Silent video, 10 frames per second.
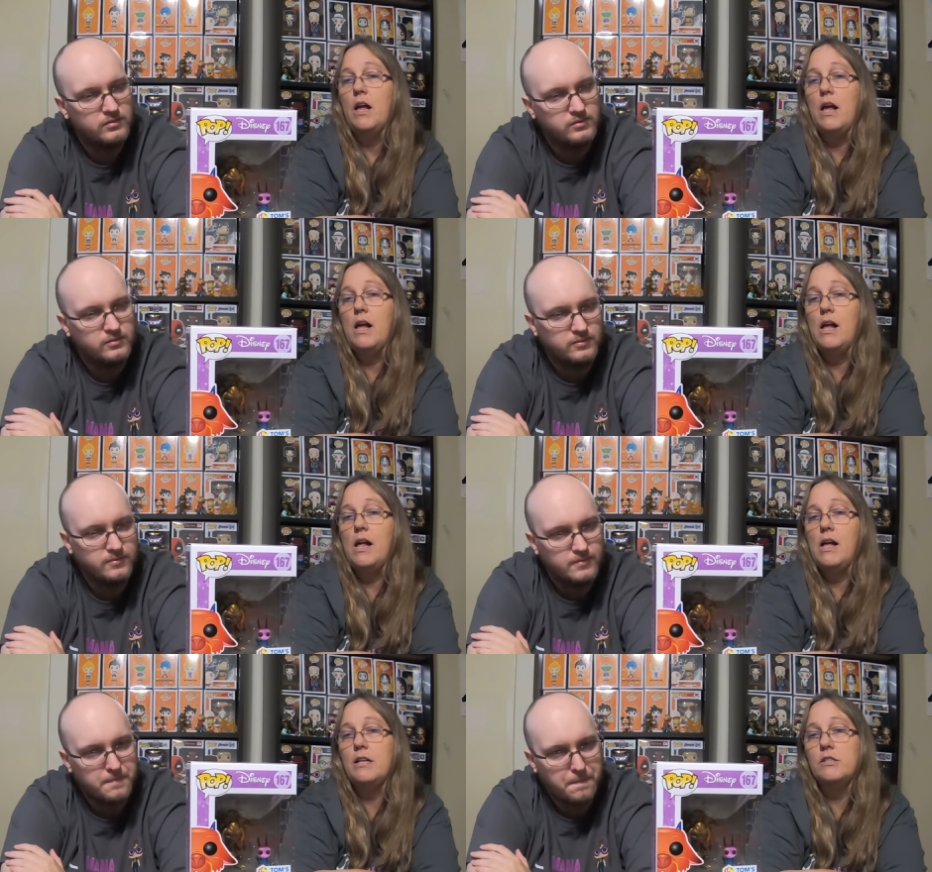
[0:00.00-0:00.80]

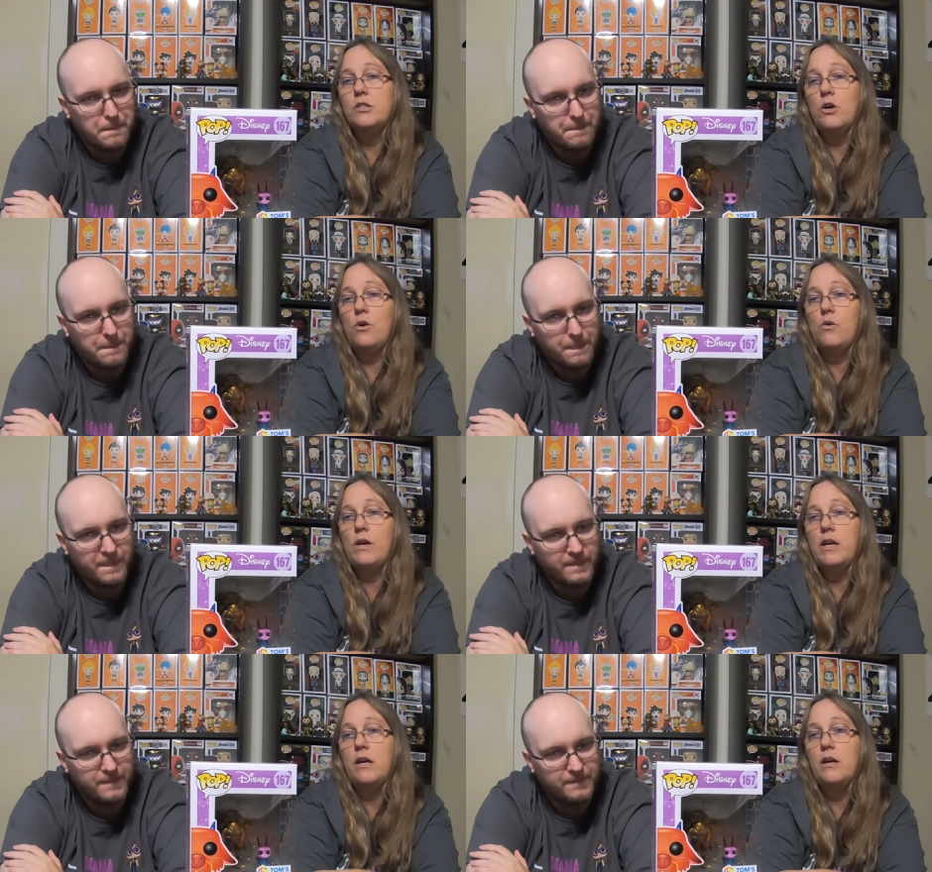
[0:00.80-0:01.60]
Speaker 1: And so
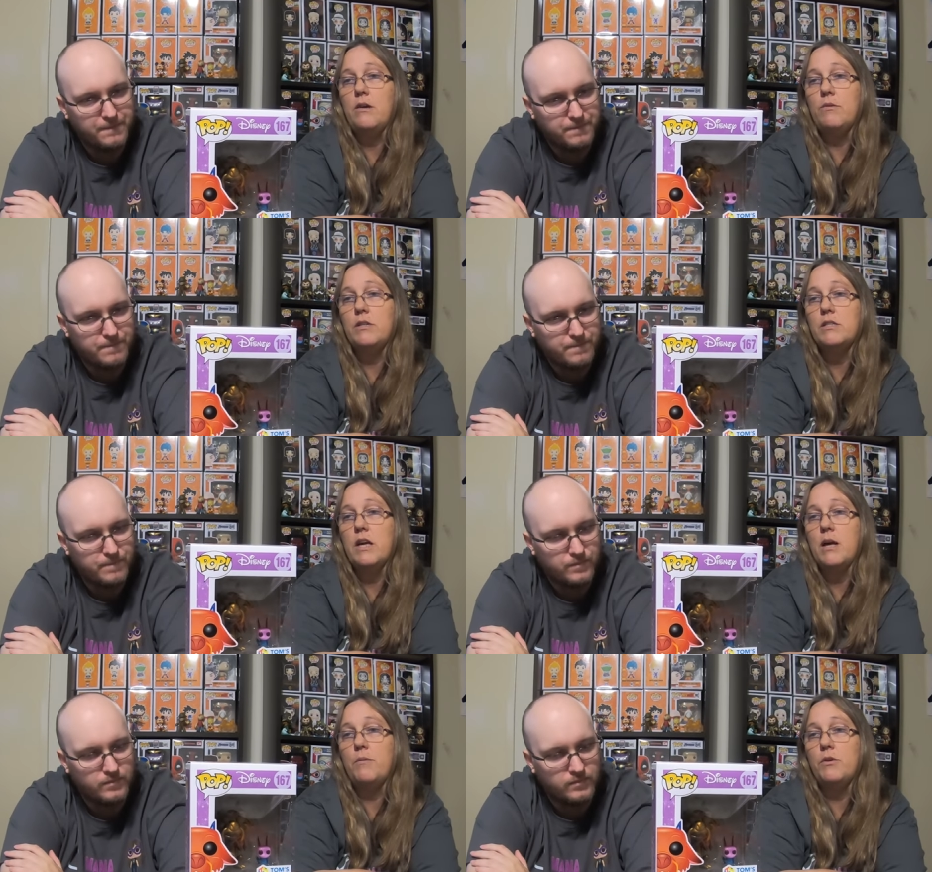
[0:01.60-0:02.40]
he was
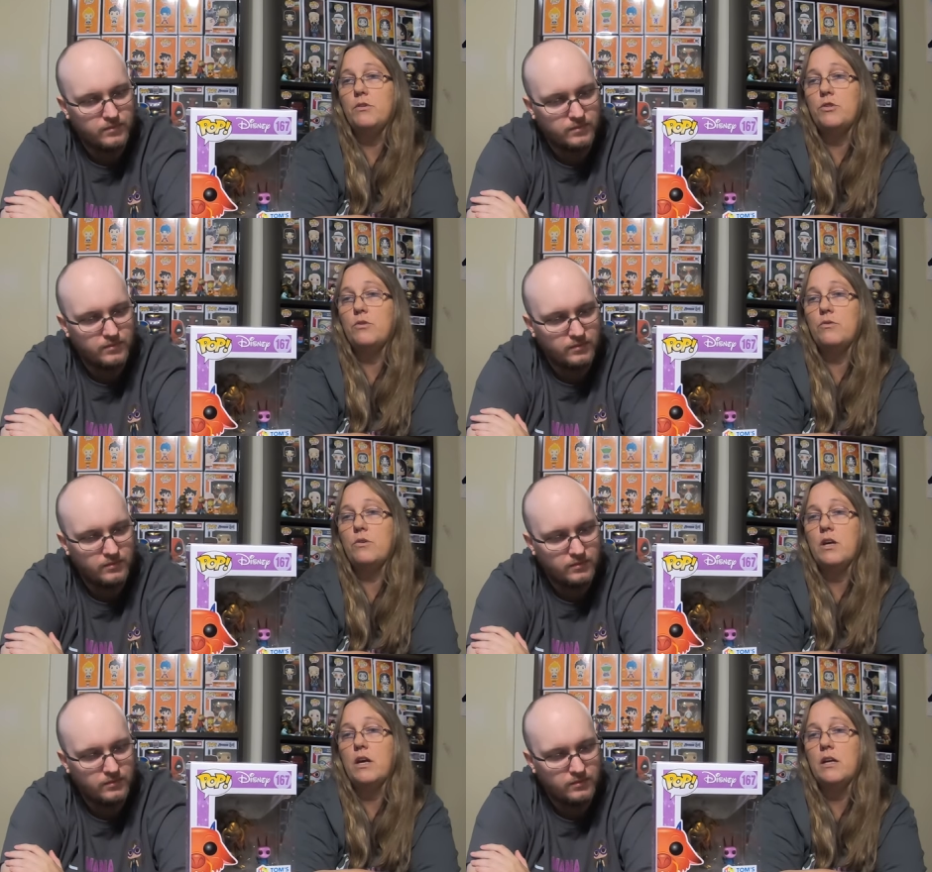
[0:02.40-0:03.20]
able
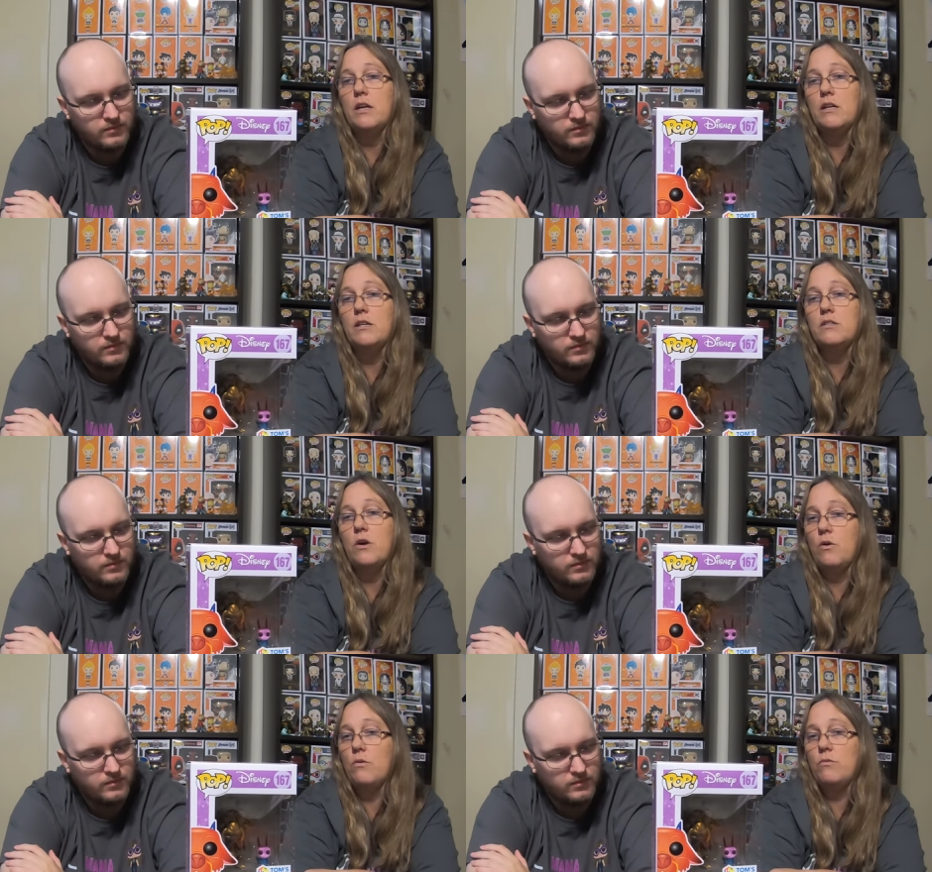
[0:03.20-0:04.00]
to get his
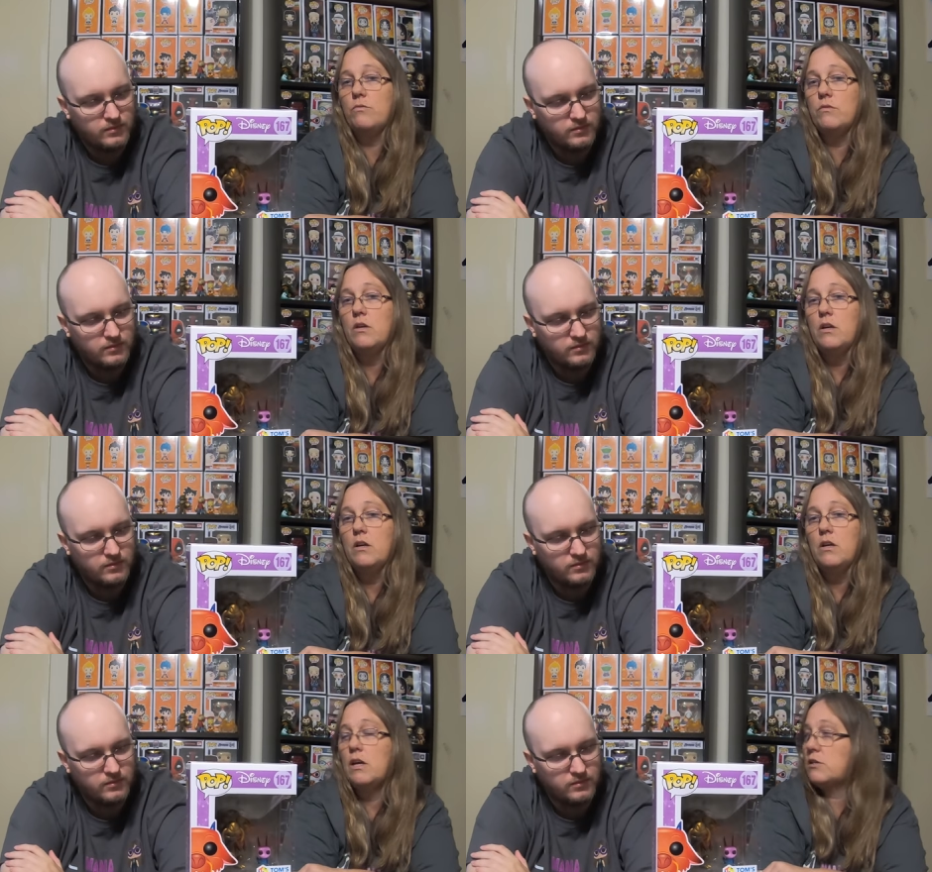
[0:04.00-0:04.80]
own
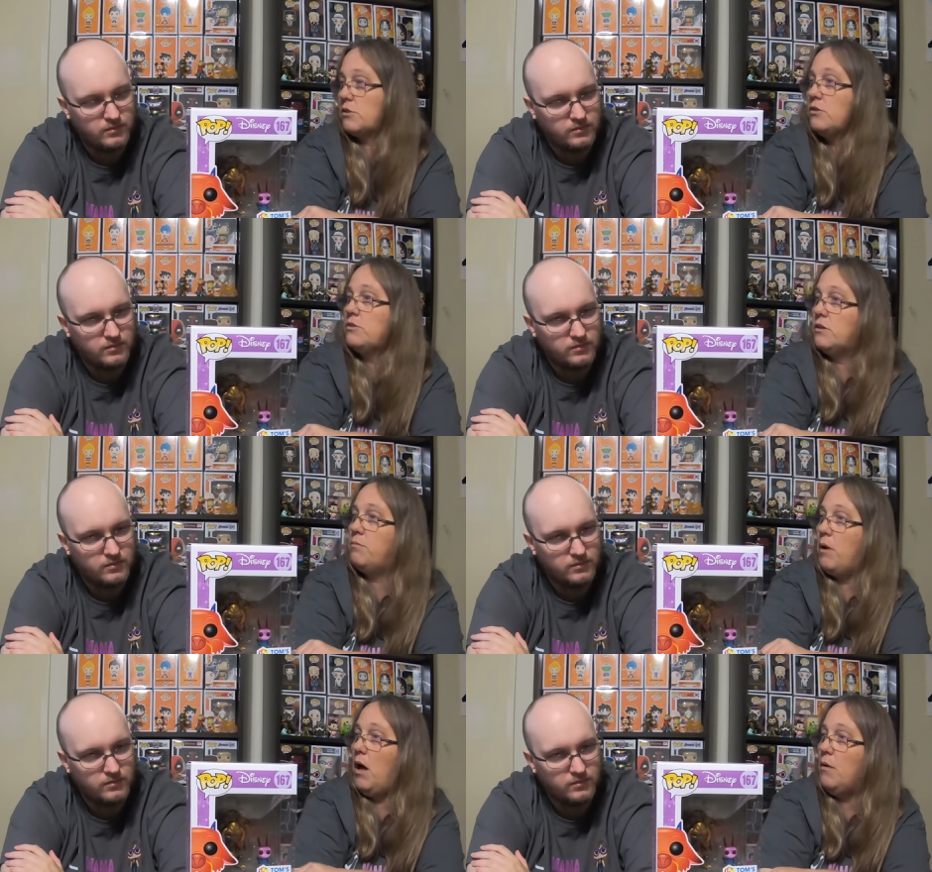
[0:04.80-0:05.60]

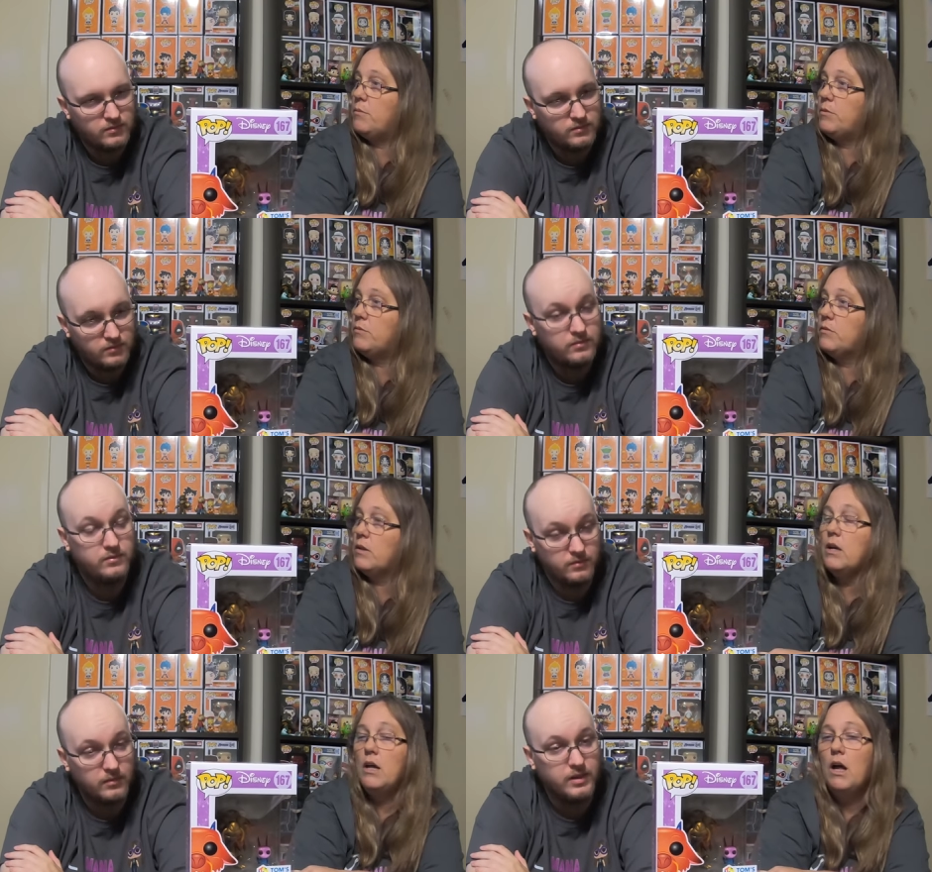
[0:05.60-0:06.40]
exclusive pop.
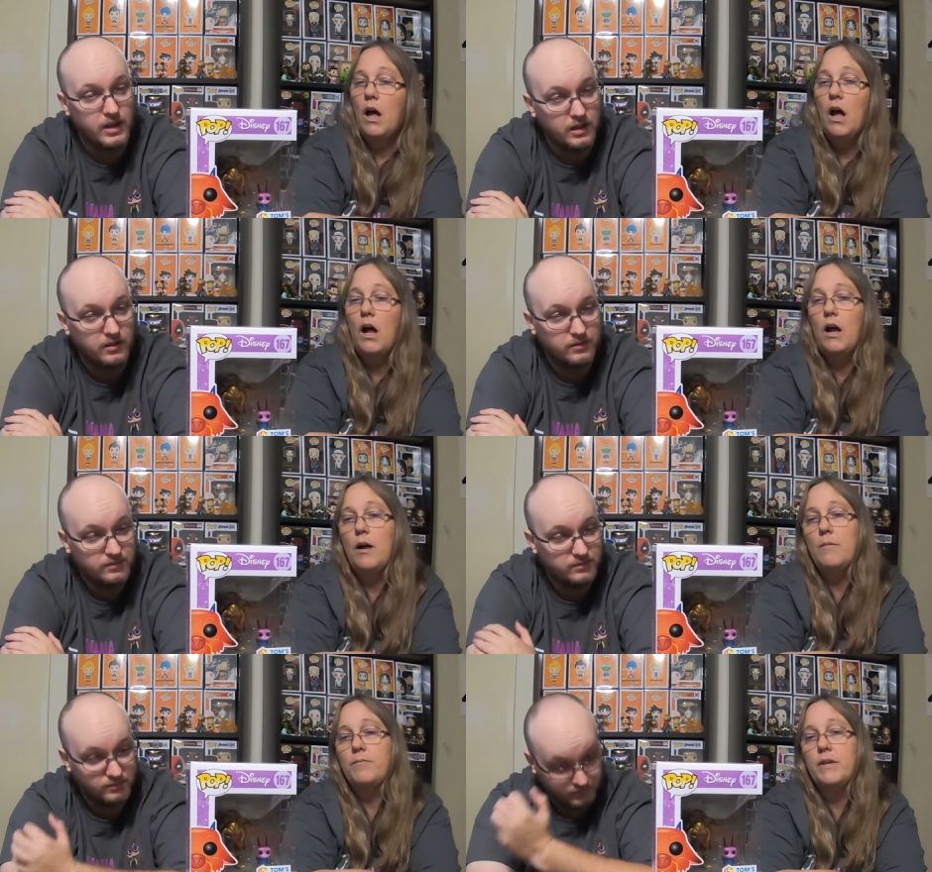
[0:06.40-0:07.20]
Yeah.
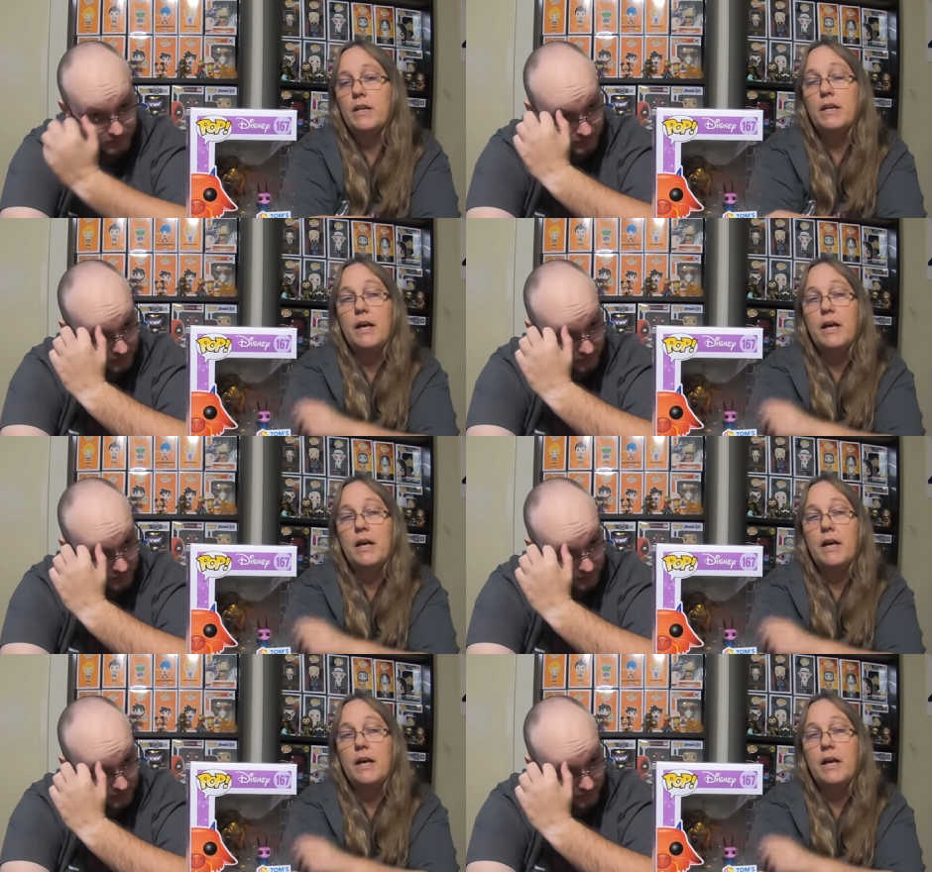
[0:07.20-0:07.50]
Um, and